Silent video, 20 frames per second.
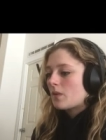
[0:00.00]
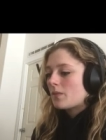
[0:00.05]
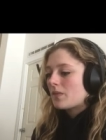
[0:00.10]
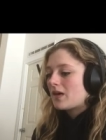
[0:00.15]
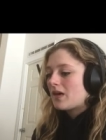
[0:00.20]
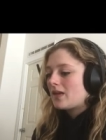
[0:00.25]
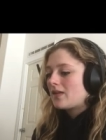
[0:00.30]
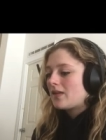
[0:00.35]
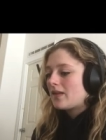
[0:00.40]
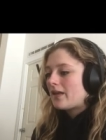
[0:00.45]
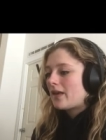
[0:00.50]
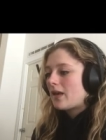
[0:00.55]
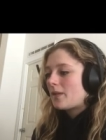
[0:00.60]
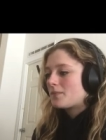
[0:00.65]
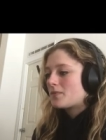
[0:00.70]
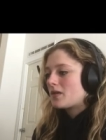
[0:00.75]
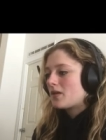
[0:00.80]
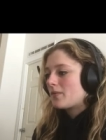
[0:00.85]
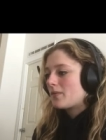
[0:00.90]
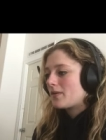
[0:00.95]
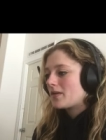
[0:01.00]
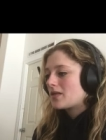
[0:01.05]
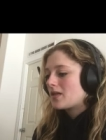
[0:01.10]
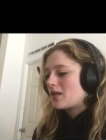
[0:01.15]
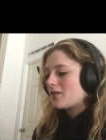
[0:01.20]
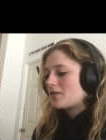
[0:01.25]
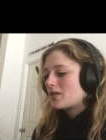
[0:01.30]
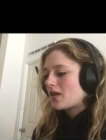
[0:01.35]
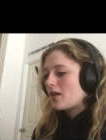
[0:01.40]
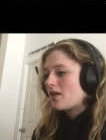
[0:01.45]
I'm glad they kept them
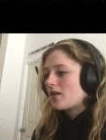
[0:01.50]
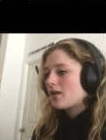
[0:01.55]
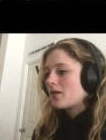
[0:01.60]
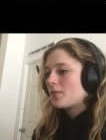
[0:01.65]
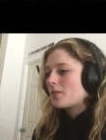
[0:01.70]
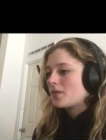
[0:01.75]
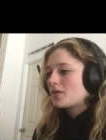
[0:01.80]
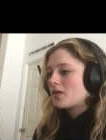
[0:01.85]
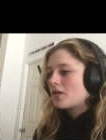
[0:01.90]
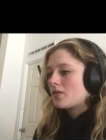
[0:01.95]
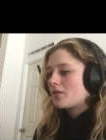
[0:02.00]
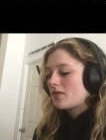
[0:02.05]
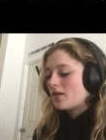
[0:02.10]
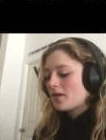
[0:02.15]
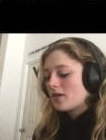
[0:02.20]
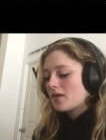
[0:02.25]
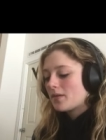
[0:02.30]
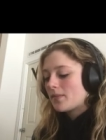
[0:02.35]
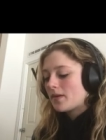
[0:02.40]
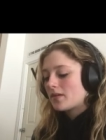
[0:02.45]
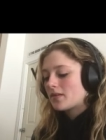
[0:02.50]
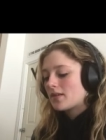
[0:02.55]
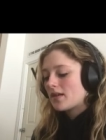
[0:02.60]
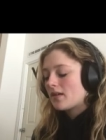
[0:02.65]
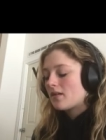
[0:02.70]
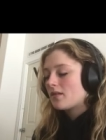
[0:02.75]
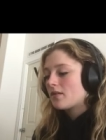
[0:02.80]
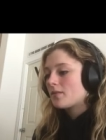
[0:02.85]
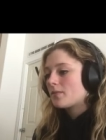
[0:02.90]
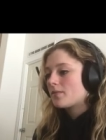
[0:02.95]
instead of selling them, because they were thinking about
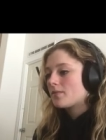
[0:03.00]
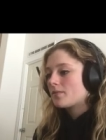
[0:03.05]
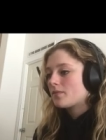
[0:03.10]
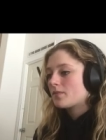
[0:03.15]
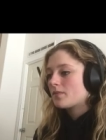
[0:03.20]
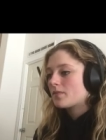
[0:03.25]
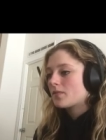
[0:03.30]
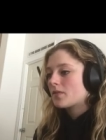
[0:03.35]
selling them.